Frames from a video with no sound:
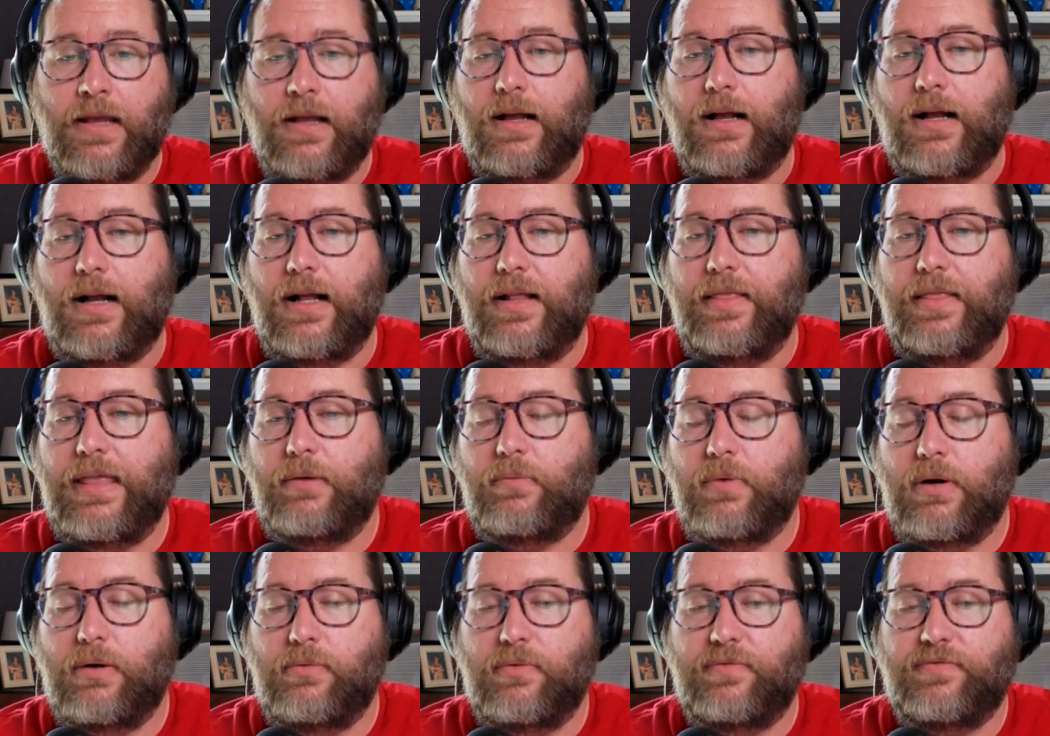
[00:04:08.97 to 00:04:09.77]

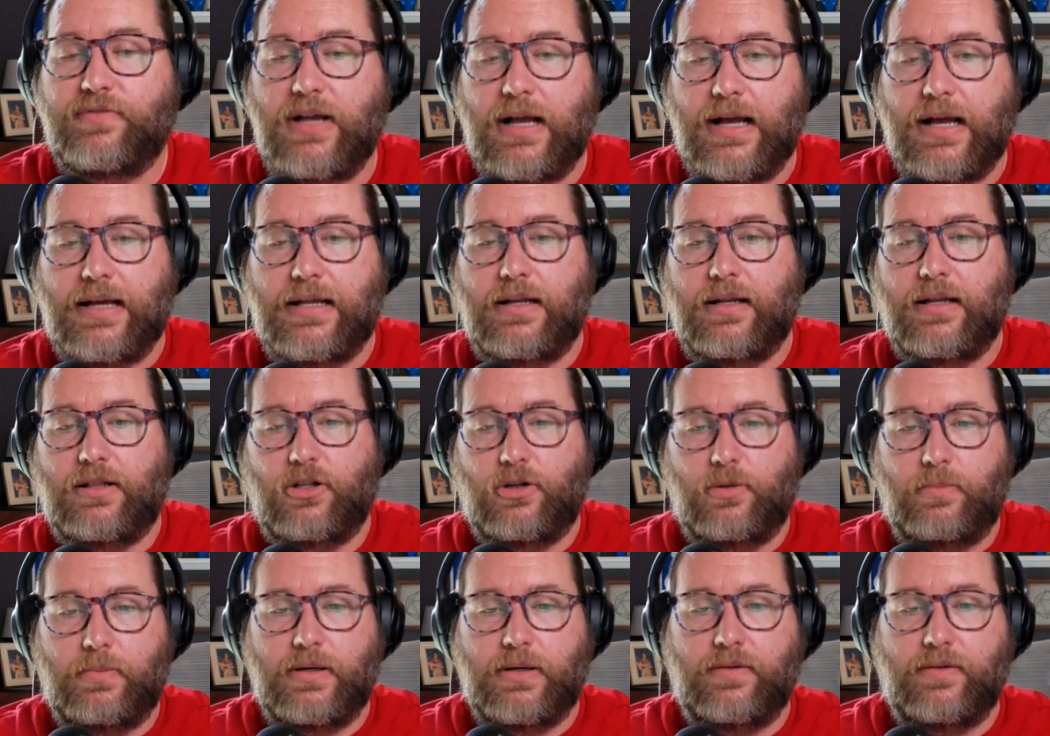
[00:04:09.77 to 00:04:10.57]
That way we've got a
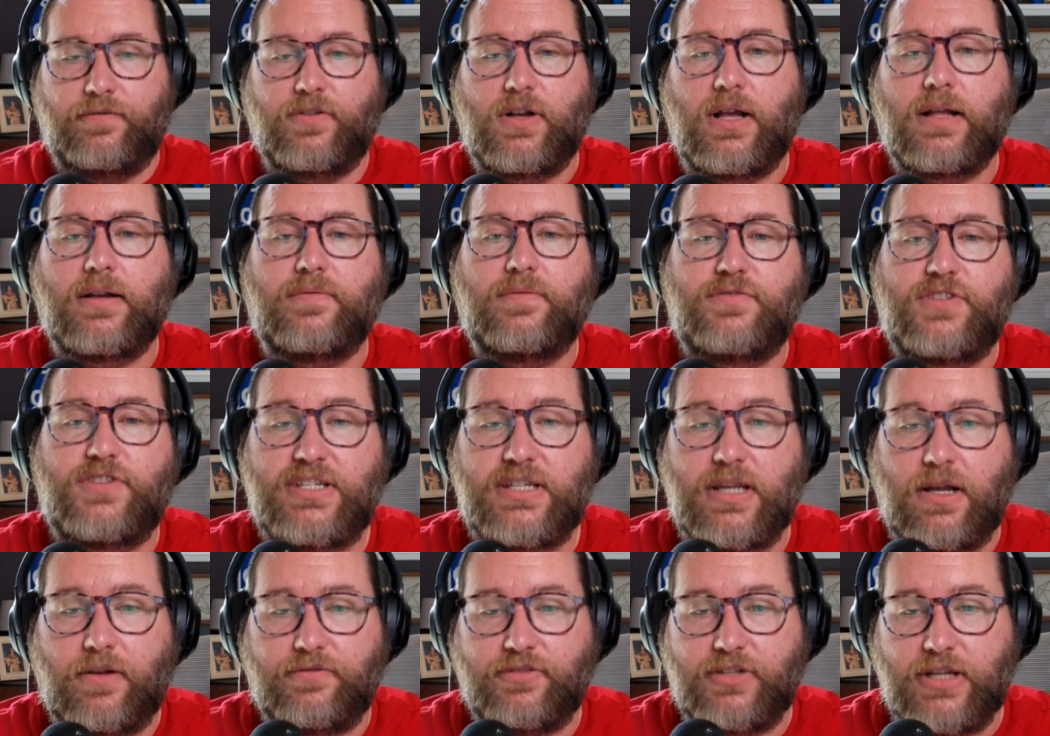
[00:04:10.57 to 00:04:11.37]
little bit of kind of
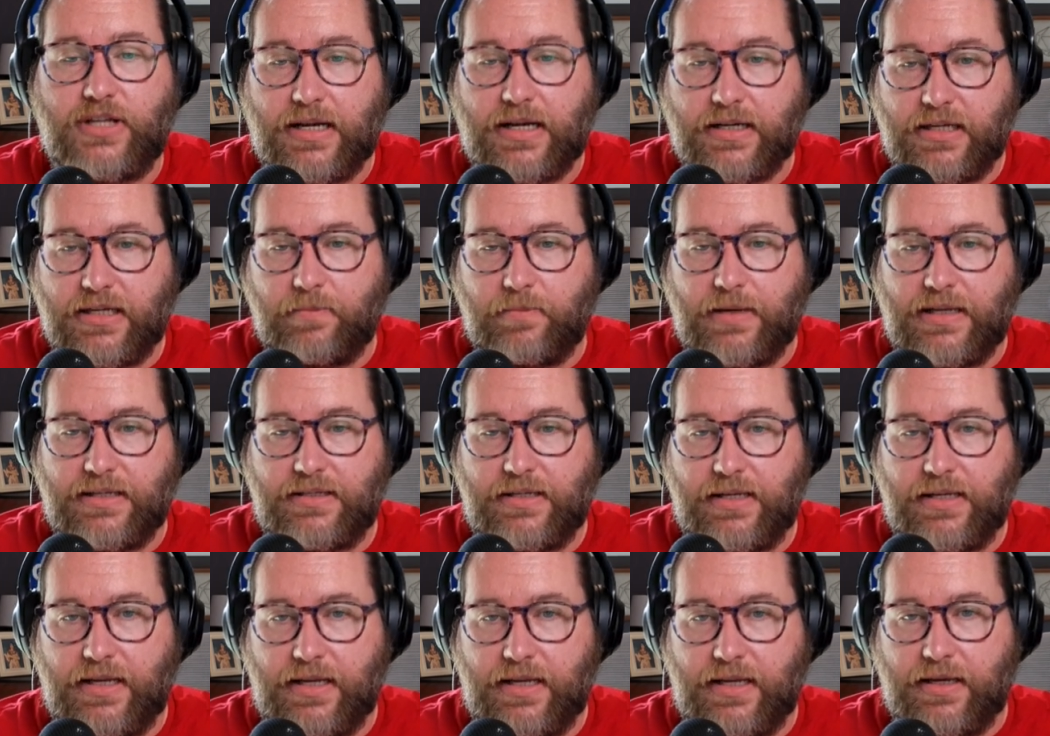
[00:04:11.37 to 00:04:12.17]

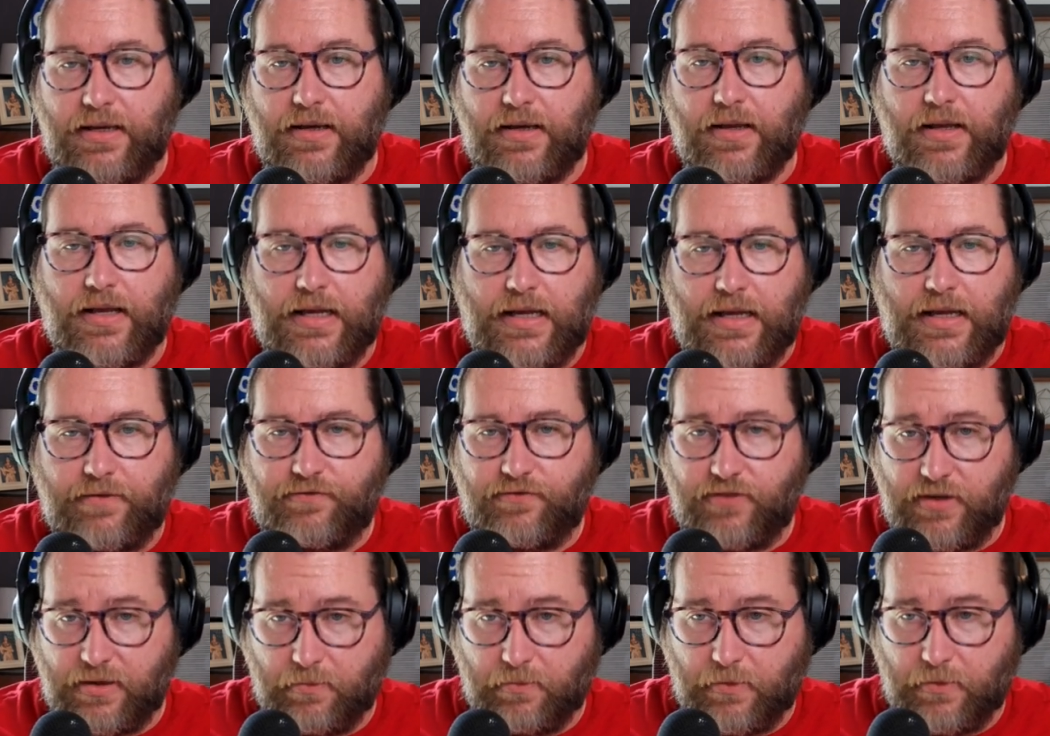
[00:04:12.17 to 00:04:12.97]
self-documenting
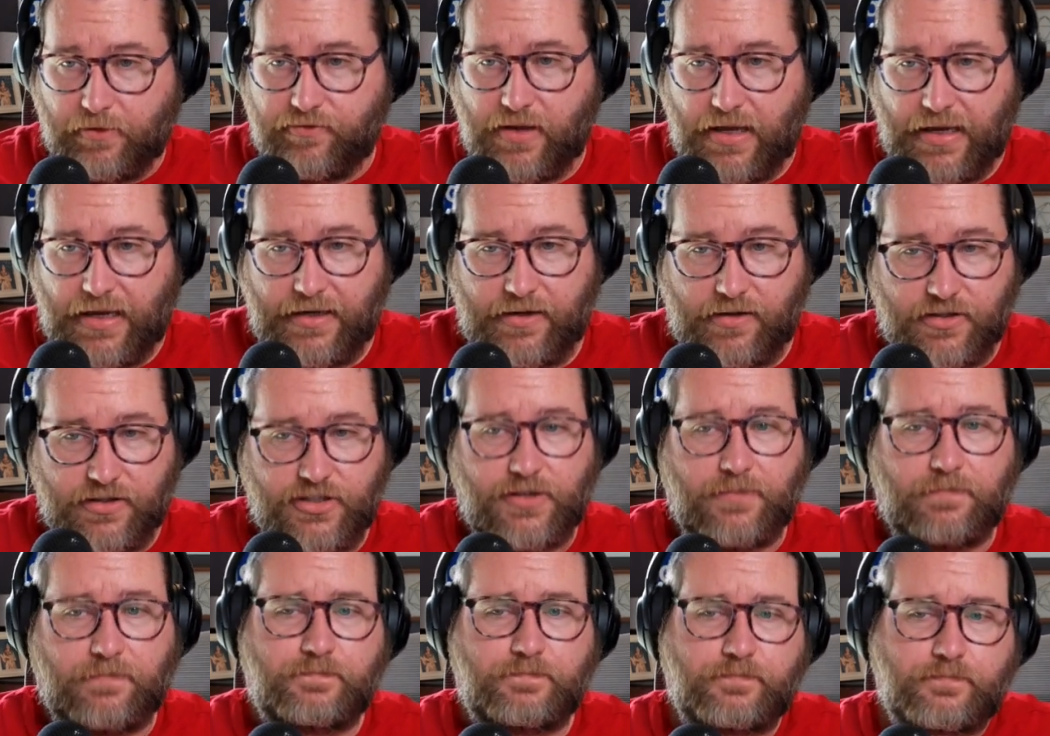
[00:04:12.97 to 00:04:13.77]
Figma
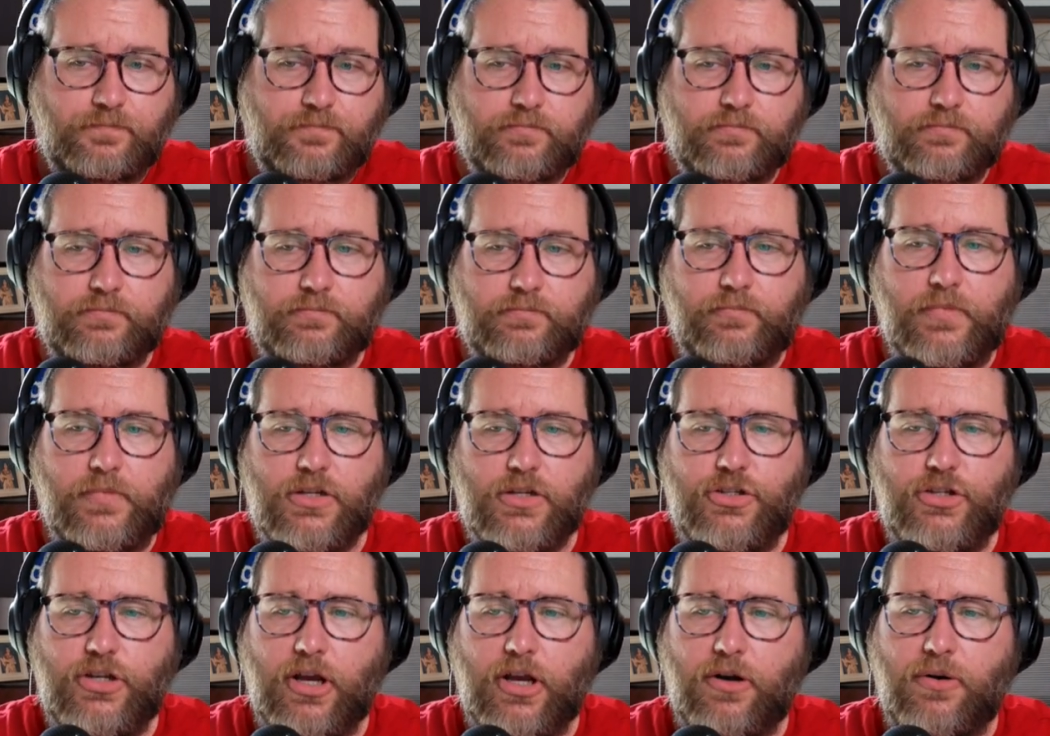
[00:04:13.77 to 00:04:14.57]
files.
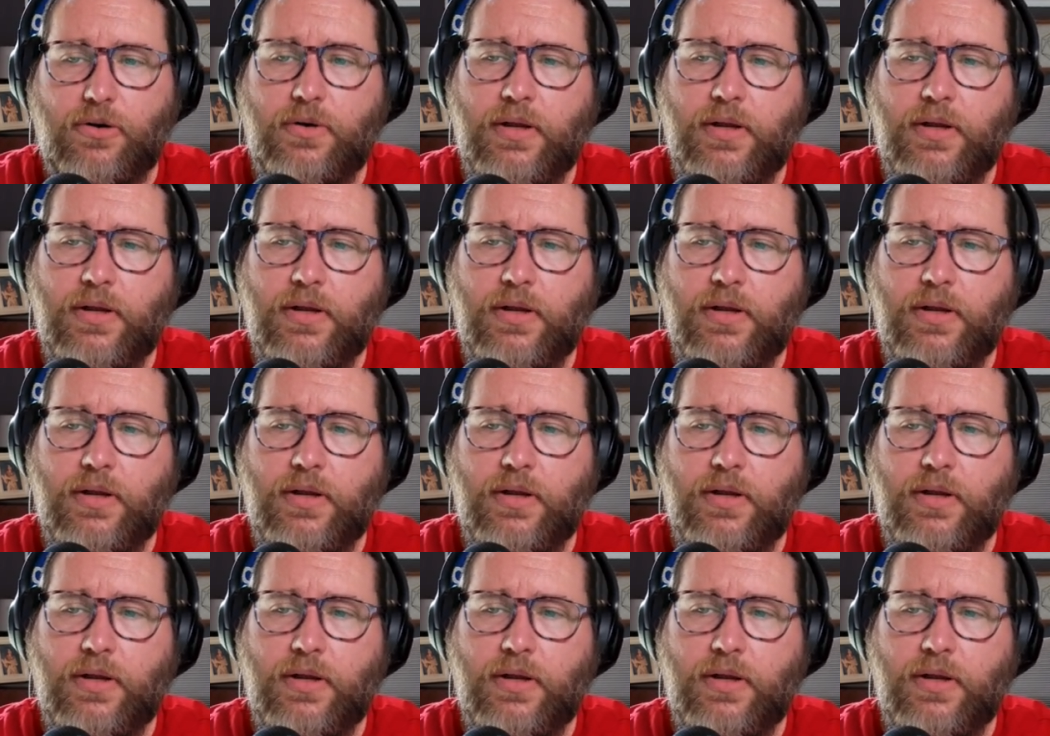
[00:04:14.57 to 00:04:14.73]
So